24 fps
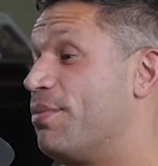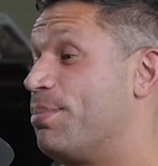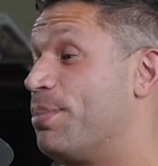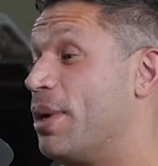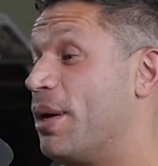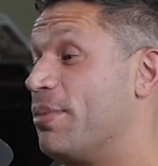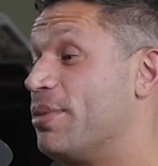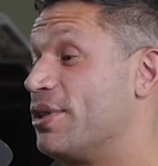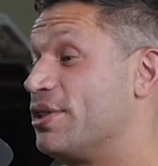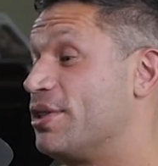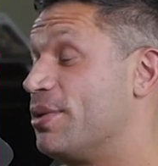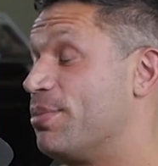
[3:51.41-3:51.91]

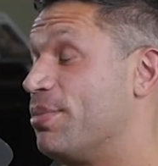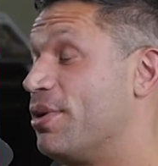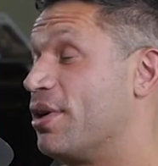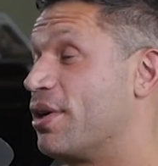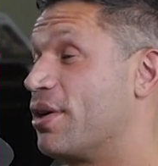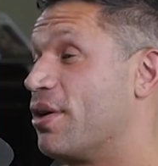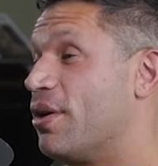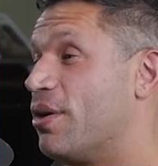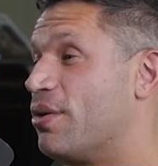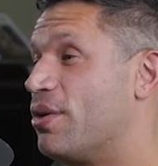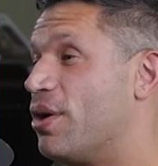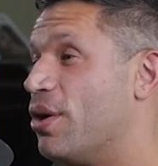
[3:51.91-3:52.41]
Published a book
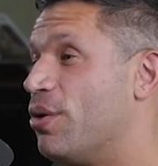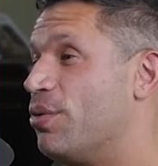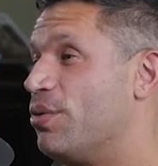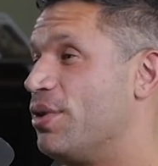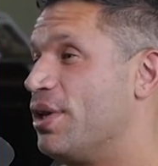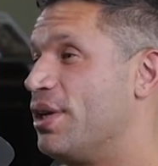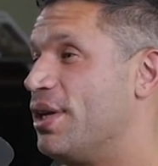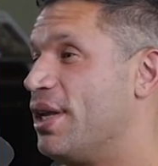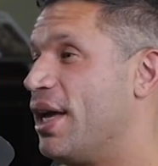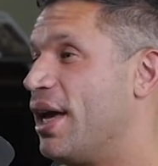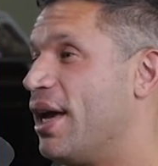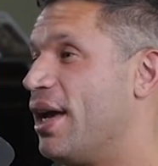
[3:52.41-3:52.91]
called Own the
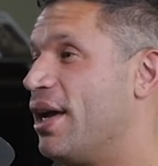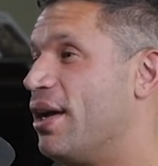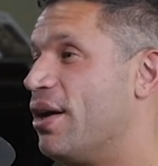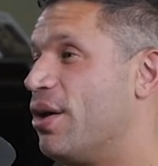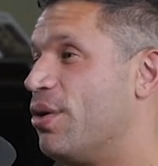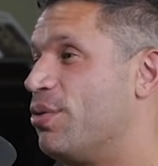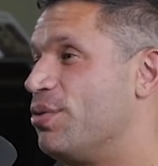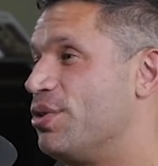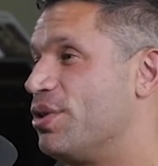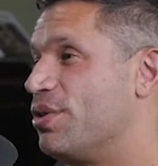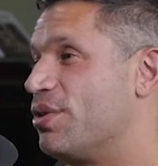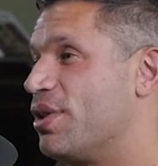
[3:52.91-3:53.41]
Day,
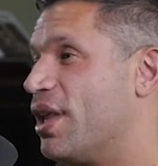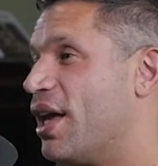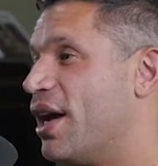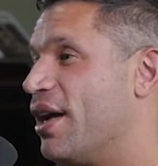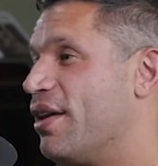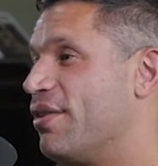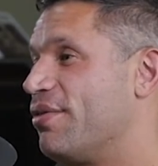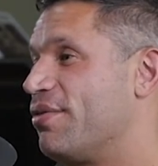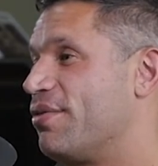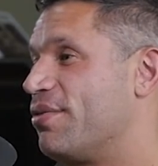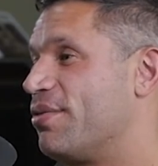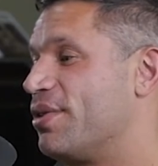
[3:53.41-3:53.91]
Own Your
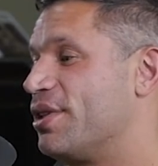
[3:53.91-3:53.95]
Life,